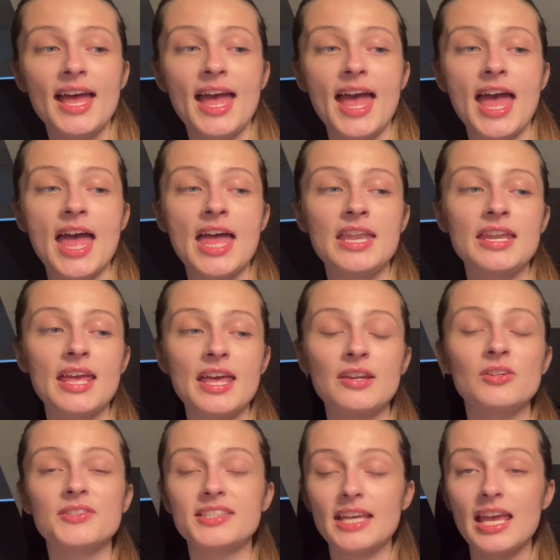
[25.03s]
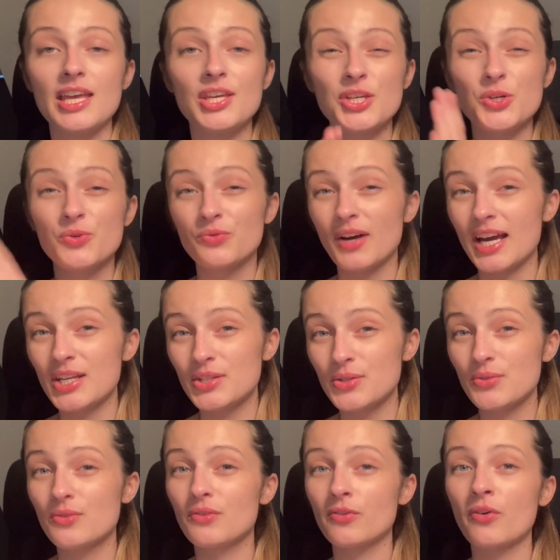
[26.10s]
and it'll take you right
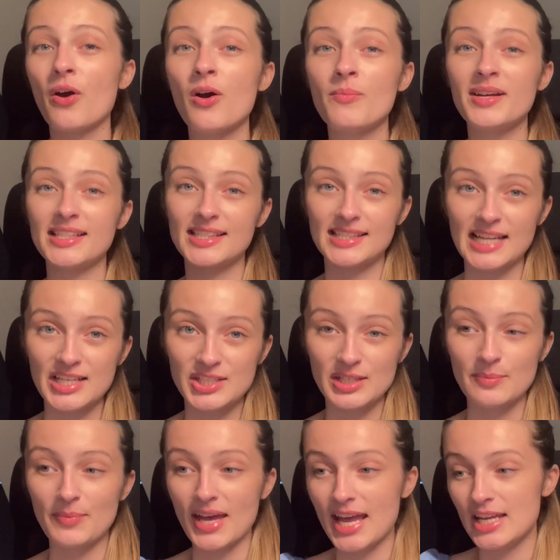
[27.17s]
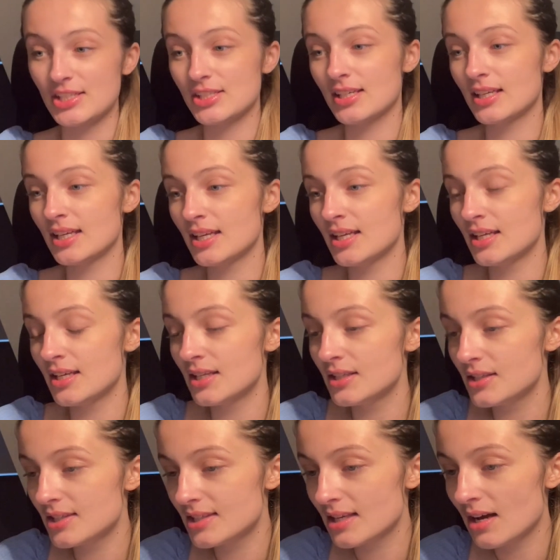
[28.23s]
to the Chrome extension page.
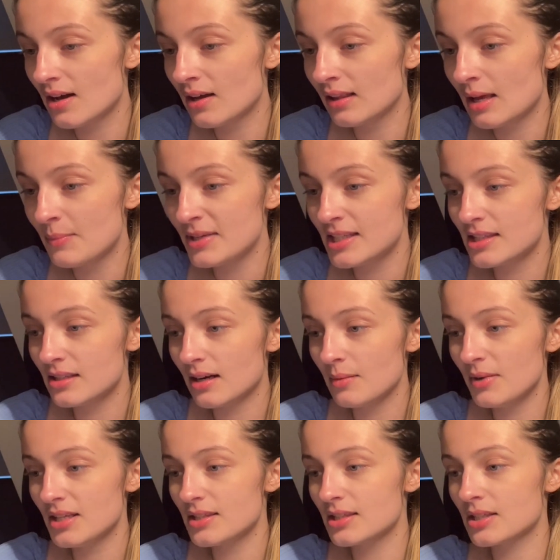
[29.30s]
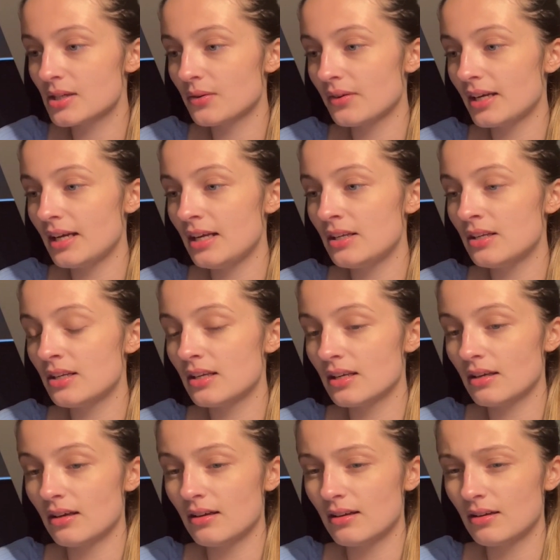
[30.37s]
So let me start my screen
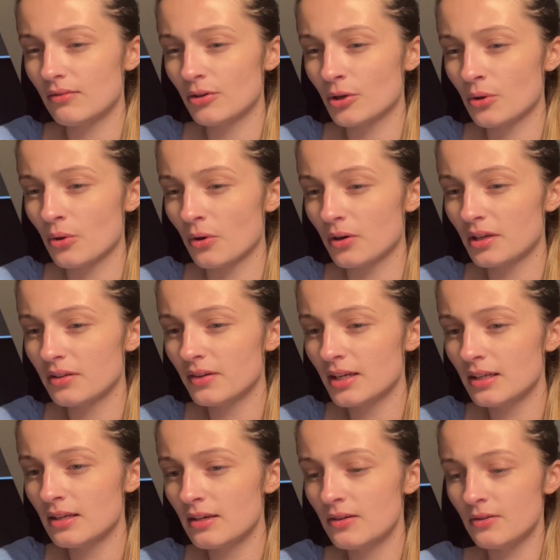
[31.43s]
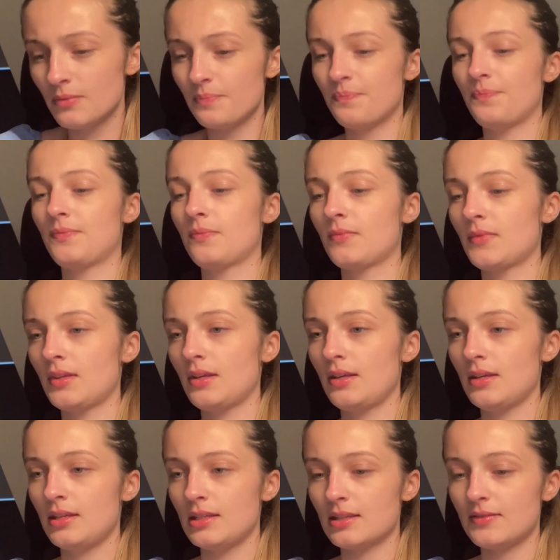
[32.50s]
recording right now.
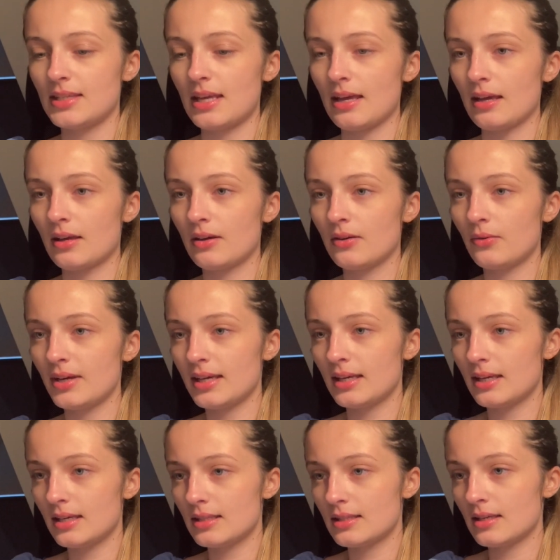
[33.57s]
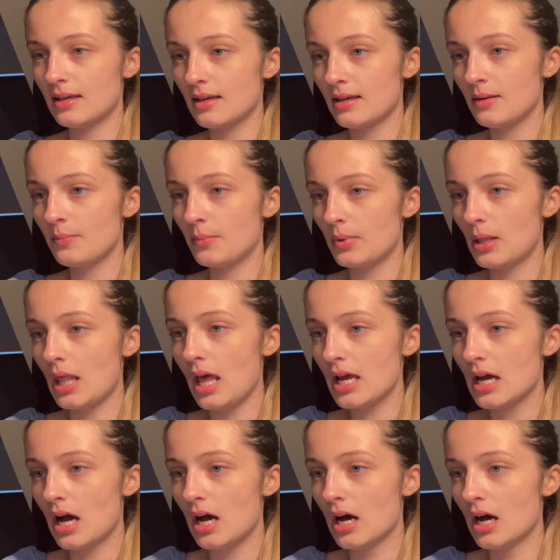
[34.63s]
Excuse me, quick time
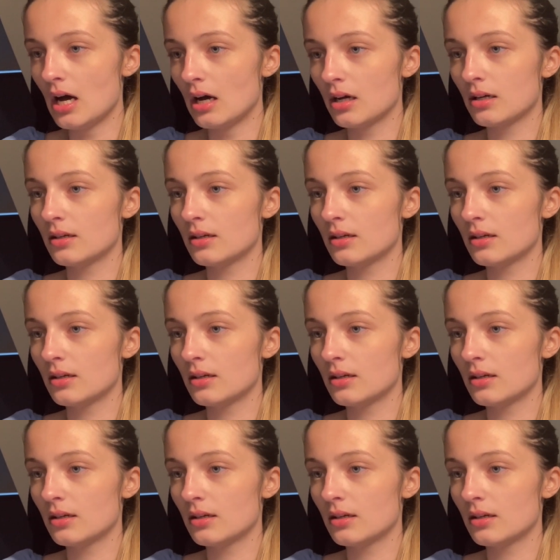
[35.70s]
player.